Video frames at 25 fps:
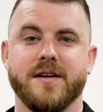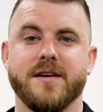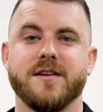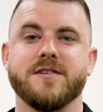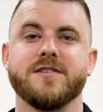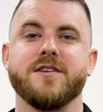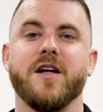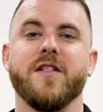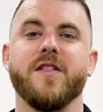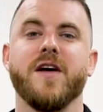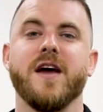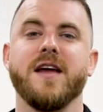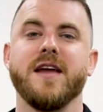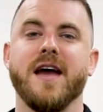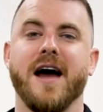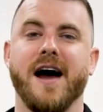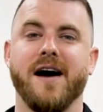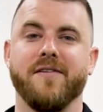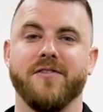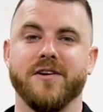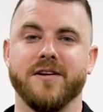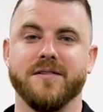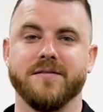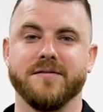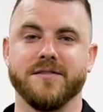So there you
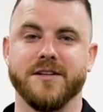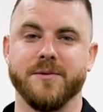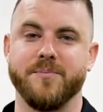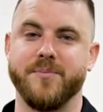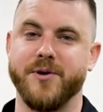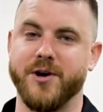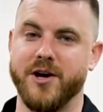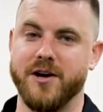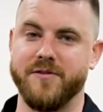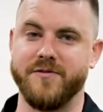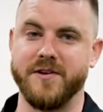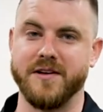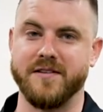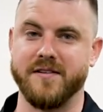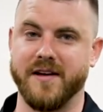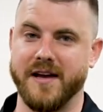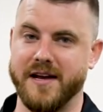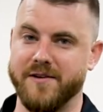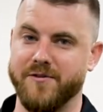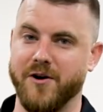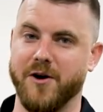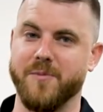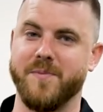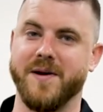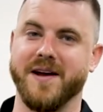have it, the perfect
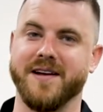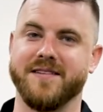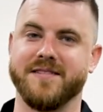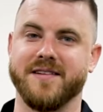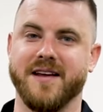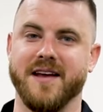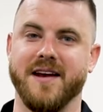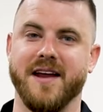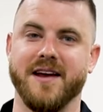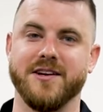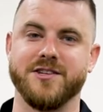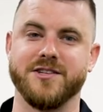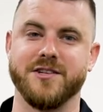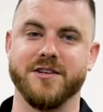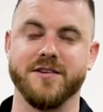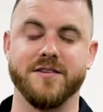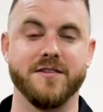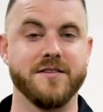Evopex connection.